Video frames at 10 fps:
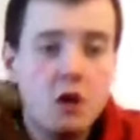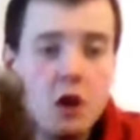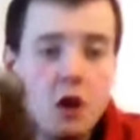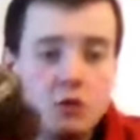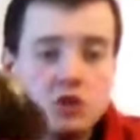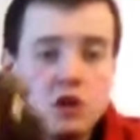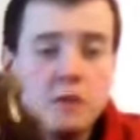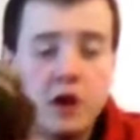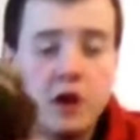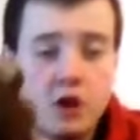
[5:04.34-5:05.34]
Well, I'm going to say
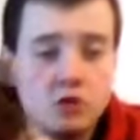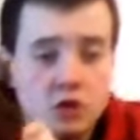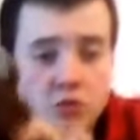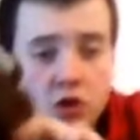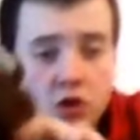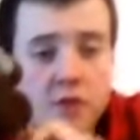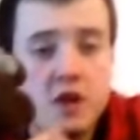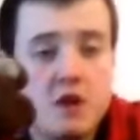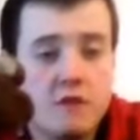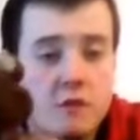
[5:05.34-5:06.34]
goodbye now, because I'm not going to be
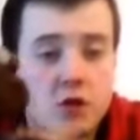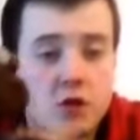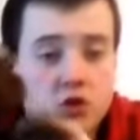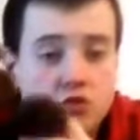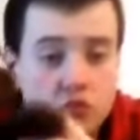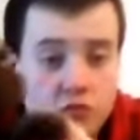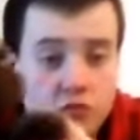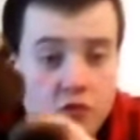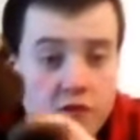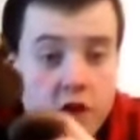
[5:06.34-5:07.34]
here very much i on
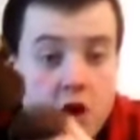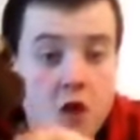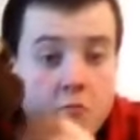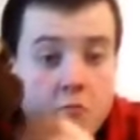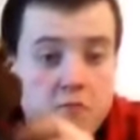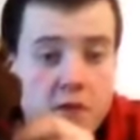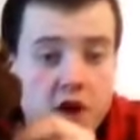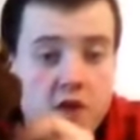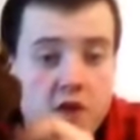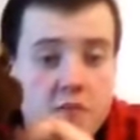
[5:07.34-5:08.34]
Brooklyn Weather.
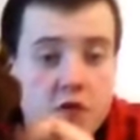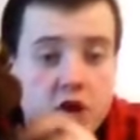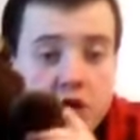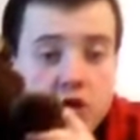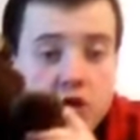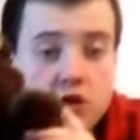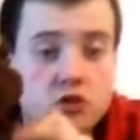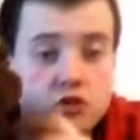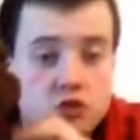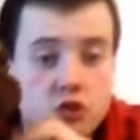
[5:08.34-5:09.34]
Bye-bye, everybody.
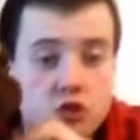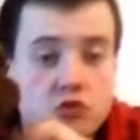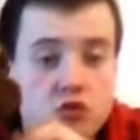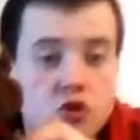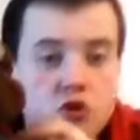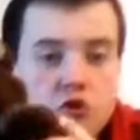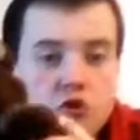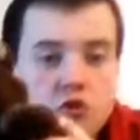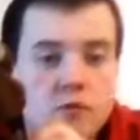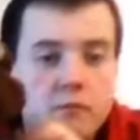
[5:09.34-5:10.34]
See you
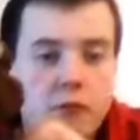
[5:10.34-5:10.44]
soon.